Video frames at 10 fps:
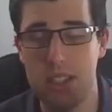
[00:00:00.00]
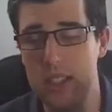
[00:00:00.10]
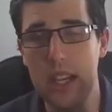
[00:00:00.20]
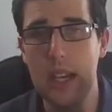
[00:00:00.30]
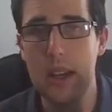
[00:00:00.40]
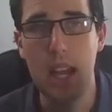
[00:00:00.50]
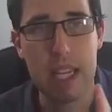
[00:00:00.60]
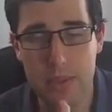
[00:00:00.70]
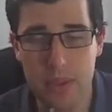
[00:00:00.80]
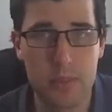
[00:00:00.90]
There's
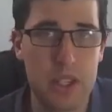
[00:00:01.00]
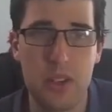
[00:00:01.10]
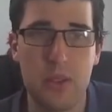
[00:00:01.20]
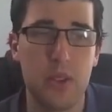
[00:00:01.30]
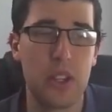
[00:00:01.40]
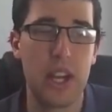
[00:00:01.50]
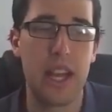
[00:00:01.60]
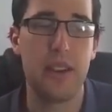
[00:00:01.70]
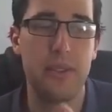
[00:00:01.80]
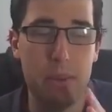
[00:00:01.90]
heaps of material that I
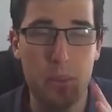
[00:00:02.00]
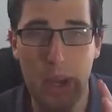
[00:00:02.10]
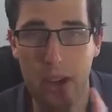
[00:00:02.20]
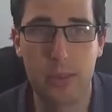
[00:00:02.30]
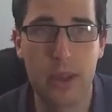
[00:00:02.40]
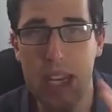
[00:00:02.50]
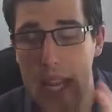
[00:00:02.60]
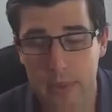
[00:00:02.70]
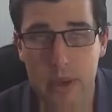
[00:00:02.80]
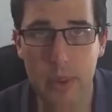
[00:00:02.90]
have that will help
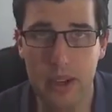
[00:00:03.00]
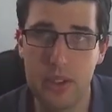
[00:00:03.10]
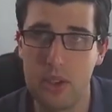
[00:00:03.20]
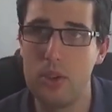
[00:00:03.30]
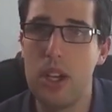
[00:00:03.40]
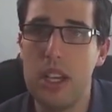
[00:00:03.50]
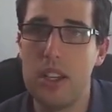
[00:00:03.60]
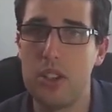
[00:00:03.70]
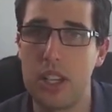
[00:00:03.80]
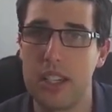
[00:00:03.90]
every one of you
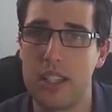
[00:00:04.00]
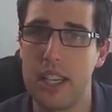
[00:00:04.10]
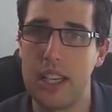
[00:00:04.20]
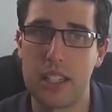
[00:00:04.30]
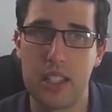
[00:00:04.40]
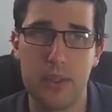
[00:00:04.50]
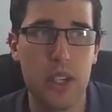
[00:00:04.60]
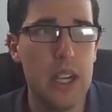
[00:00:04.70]
to get to that next level.